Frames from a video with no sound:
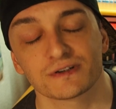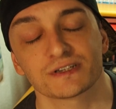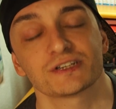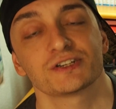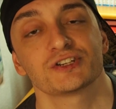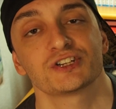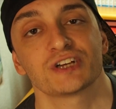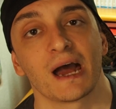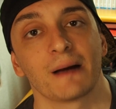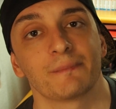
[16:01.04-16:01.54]
is
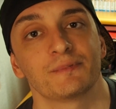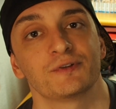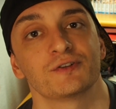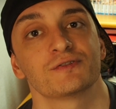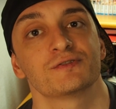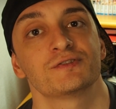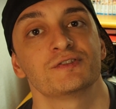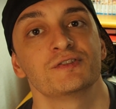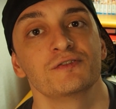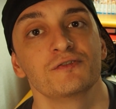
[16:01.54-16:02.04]
in
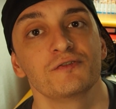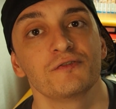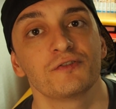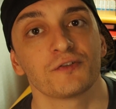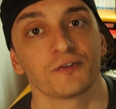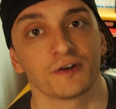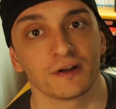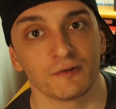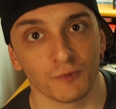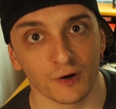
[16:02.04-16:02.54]
chapter
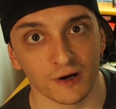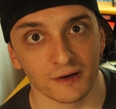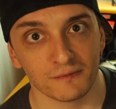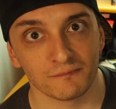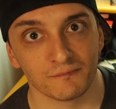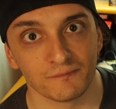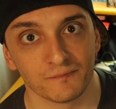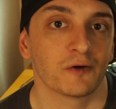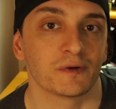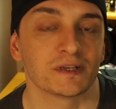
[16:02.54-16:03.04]
231,
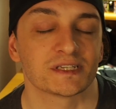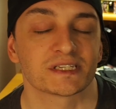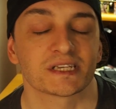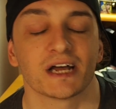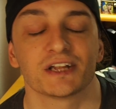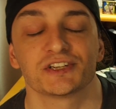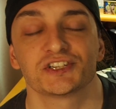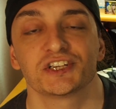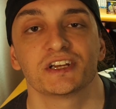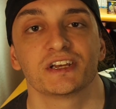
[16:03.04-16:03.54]
when
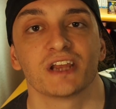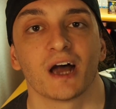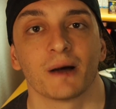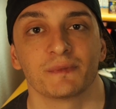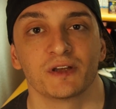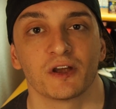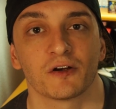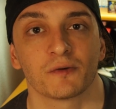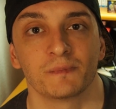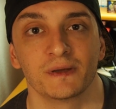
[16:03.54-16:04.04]
Sanji and
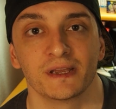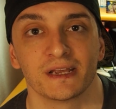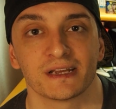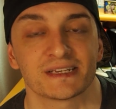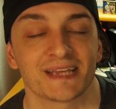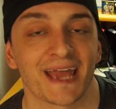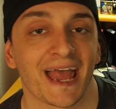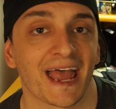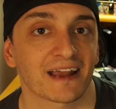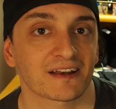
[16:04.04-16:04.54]
Nami are being
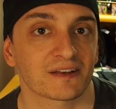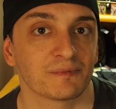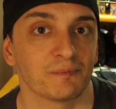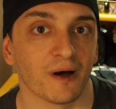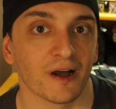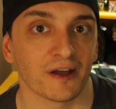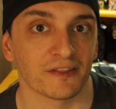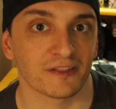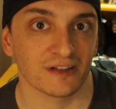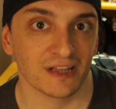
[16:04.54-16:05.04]
attacked
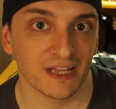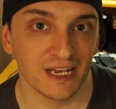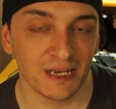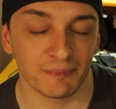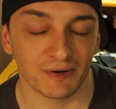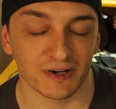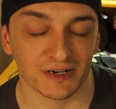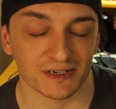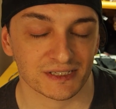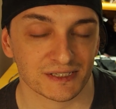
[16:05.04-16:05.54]
by the
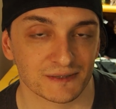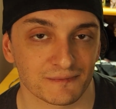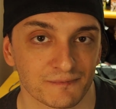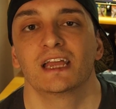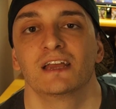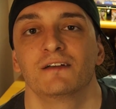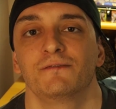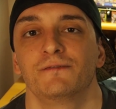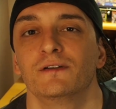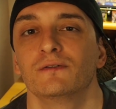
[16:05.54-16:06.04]
ladybugs.
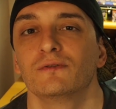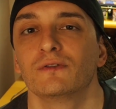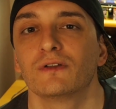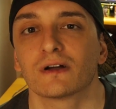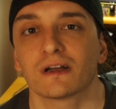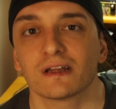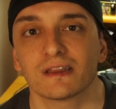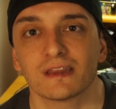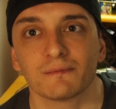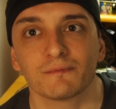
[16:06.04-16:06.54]
If you
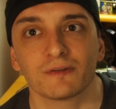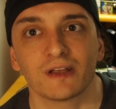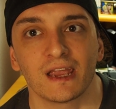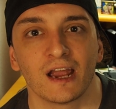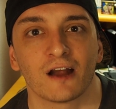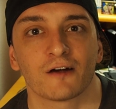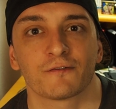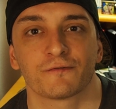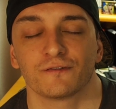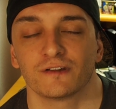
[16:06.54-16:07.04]
look at them
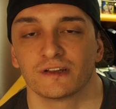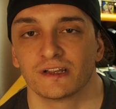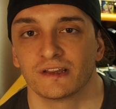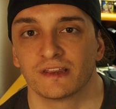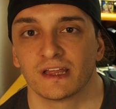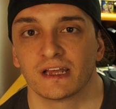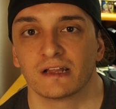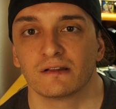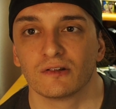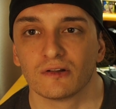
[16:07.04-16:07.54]
carefully,
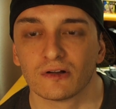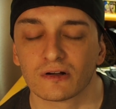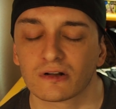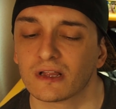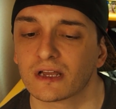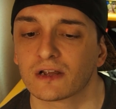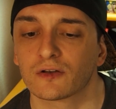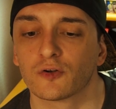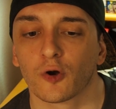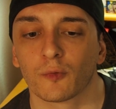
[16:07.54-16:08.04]
they look
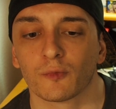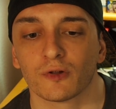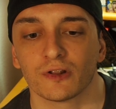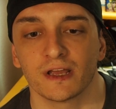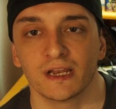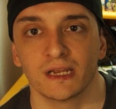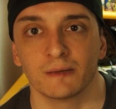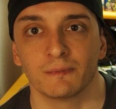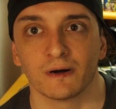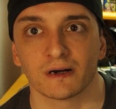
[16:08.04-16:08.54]
like normal
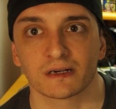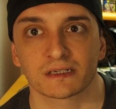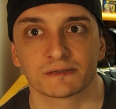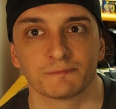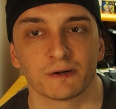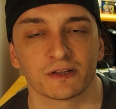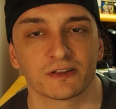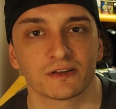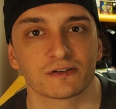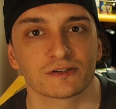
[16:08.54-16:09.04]
ladybugs,
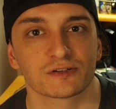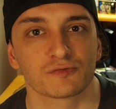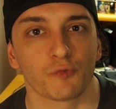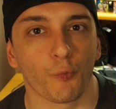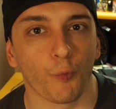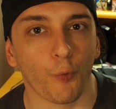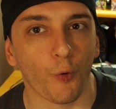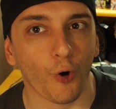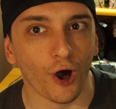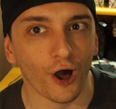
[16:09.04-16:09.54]
but there's
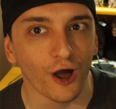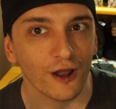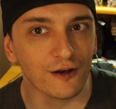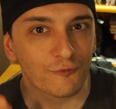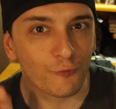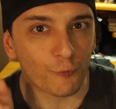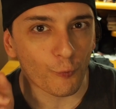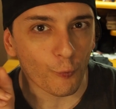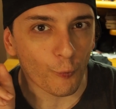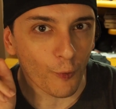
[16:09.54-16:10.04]

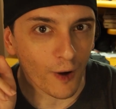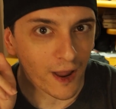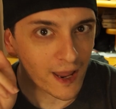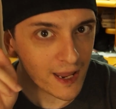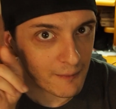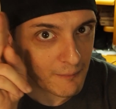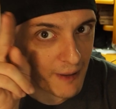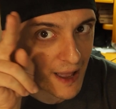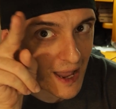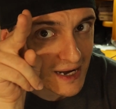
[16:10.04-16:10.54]
one
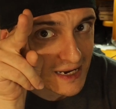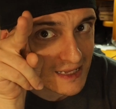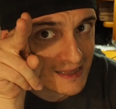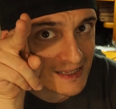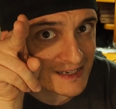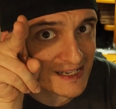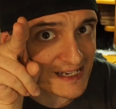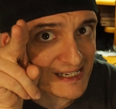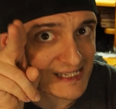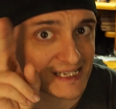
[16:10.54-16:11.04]
way back in the
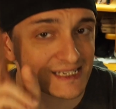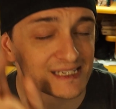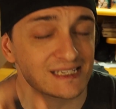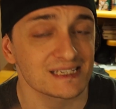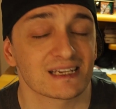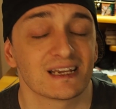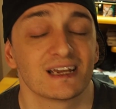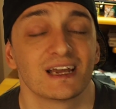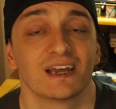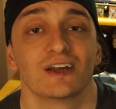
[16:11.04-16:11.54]

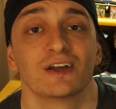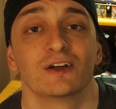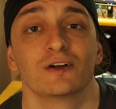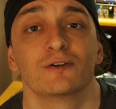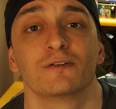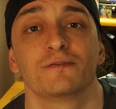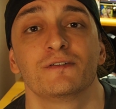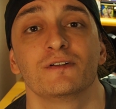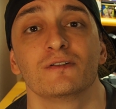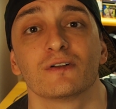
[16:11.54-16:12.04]
distance
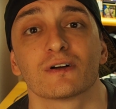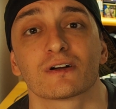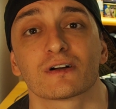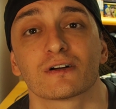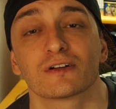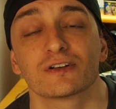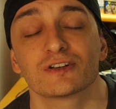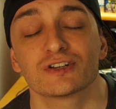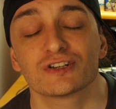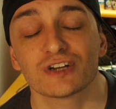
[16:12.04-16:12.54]
who, if you look
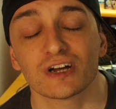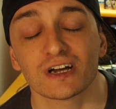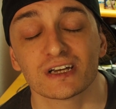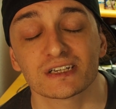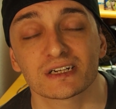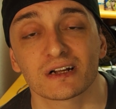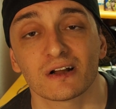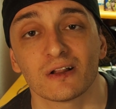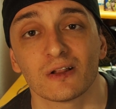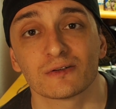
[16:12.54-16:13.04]

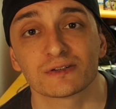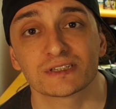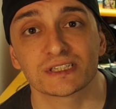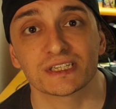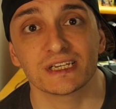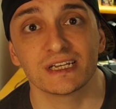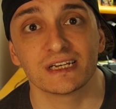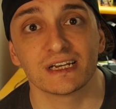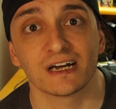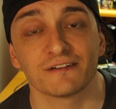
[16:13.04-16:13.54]
just
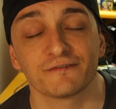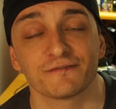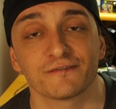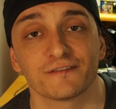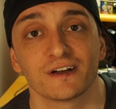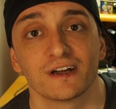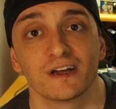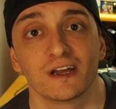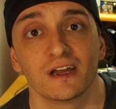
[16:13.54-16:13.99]
closely enough,